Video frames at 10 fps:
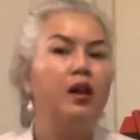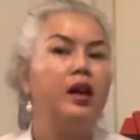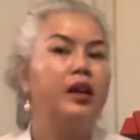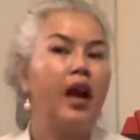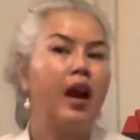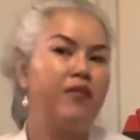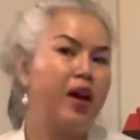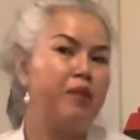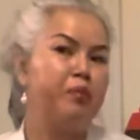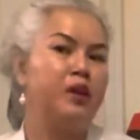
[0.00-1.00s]
It have
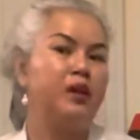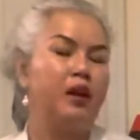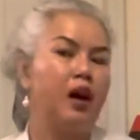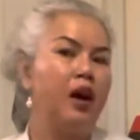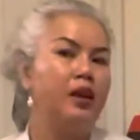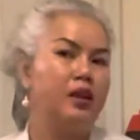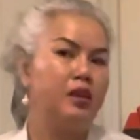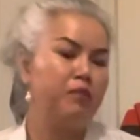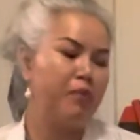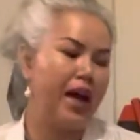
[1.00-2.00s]
happened a lot in
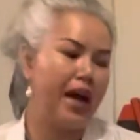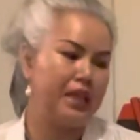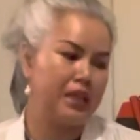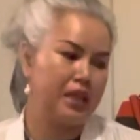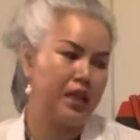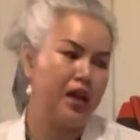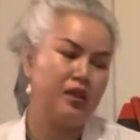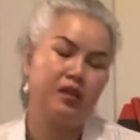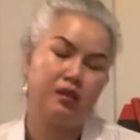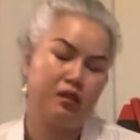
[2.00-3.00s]
the past
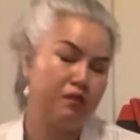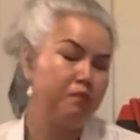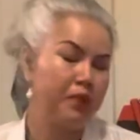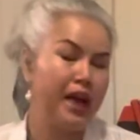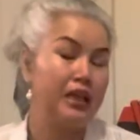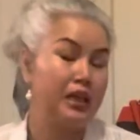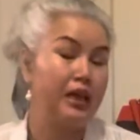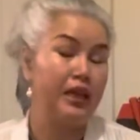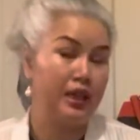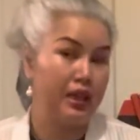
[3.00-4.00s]
and plus
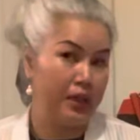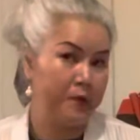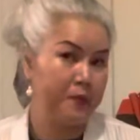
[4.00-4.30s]
lately.